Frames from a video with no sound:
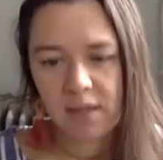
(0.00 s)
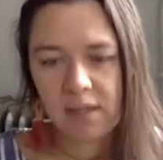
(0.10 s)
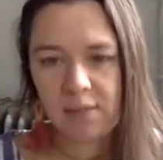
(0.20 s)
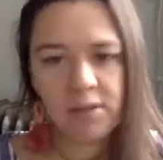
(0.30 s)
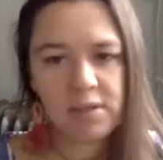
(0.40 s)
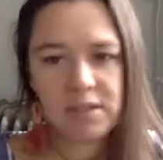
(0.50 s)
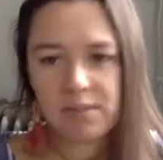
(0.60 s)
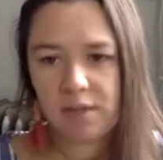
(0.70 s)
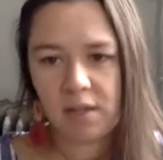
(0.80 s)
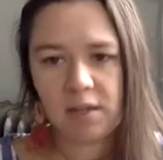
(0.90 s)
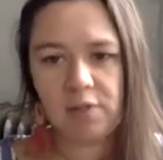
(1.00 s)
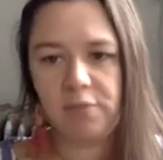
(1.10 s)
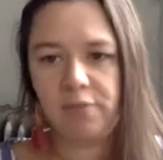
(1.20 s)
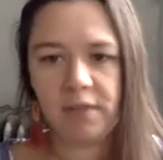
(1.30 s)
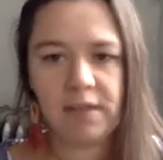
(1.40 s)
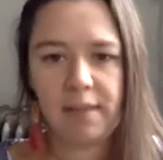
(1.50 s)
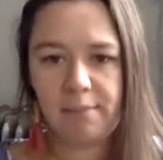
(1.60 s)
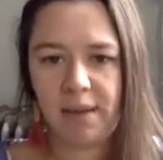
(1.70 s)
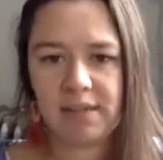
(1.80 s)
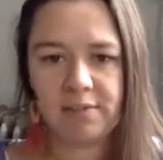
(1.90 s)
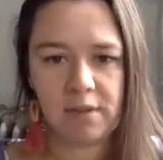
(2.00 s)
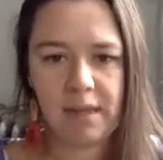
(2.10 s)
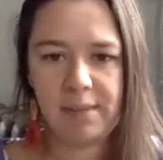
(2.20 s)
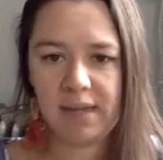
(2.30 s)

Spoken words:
Communities of color who feel the impact of climate